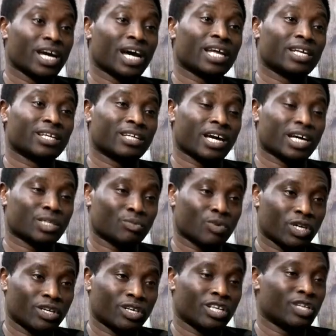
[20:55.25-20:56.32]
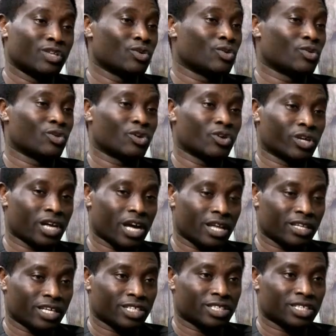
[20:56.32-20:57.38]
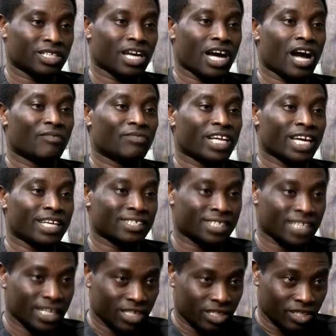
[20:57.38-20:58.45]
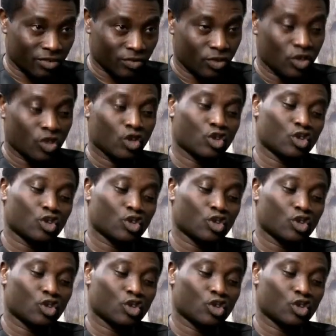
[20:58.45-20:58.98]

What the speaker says: and the diasporan leader organization that have the executive